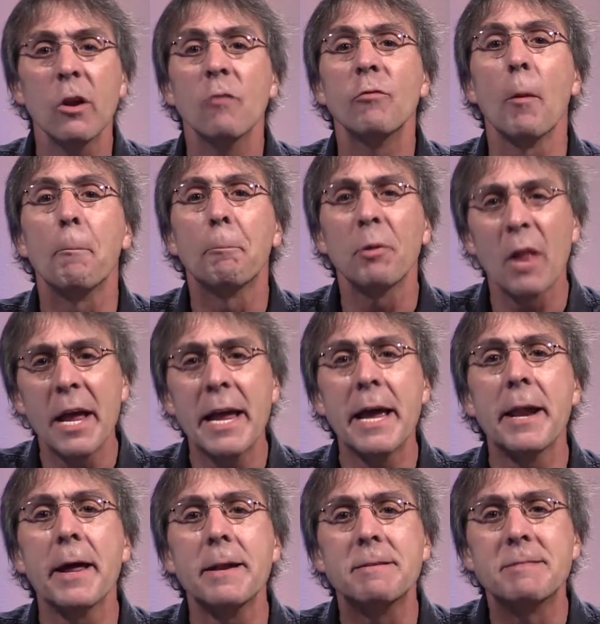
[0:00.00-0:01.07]
for
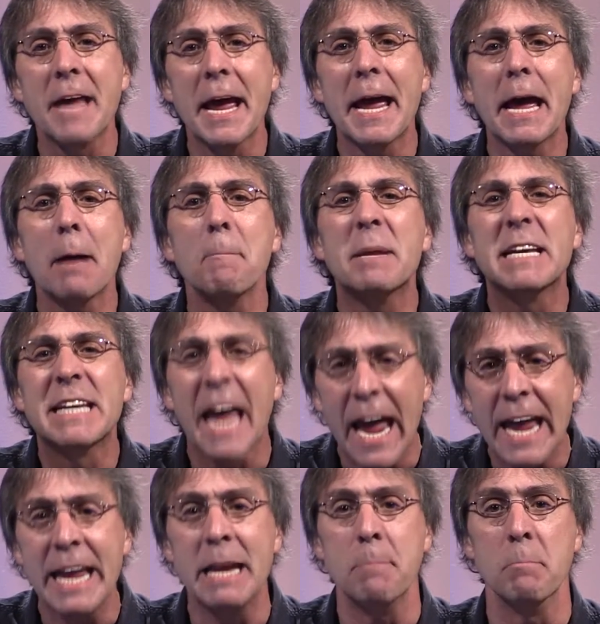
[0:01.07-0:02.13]
playing a damn
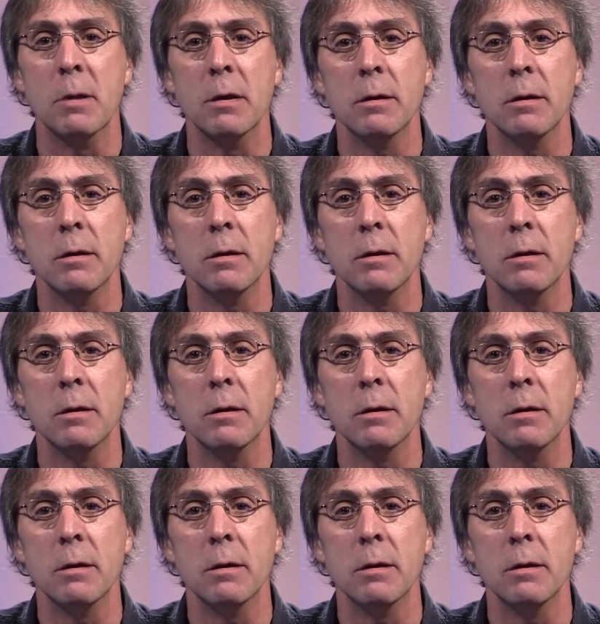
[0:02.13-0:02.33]
game.